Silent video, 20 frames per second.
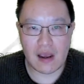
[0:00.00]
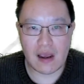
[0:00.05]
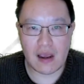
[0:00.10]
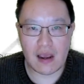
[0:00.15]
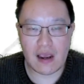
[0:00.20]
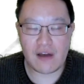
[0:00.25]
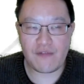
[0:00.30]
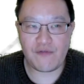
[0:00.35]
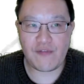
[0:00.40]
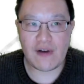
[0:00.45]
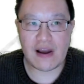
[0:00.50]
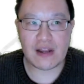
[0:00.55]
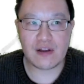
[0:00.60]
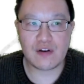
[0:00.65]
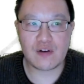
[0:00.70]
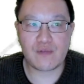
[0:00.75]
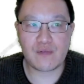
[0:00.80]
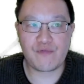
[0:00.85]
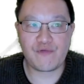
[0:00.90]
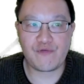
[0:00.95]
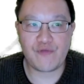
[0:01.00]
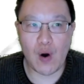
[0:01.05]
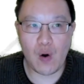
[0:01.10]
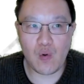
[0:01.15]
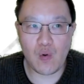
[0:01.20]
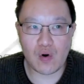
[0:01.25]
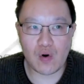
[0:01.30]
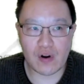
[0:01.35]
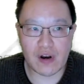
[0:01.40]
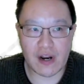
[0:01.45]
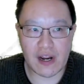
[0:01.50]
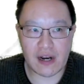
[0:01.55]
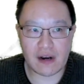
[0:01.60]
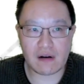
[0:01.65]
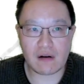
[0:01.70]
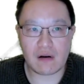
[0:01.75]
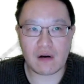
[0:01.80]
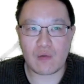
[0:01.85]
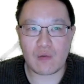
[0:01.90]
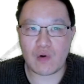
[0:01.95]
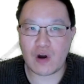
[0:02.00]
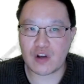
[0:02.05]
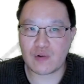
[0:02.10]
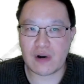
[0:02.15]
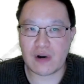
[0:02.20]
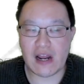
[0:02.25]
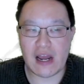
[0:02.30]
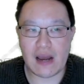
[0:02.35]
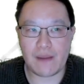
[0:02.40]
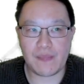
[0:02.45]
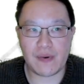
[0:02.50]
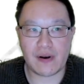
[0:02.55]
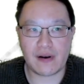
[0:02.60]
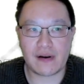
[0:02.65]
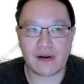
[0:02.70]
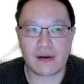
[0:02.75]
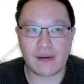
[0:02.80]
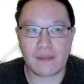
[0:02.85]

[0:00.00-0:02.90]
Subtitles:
If I forward it, watch what happens.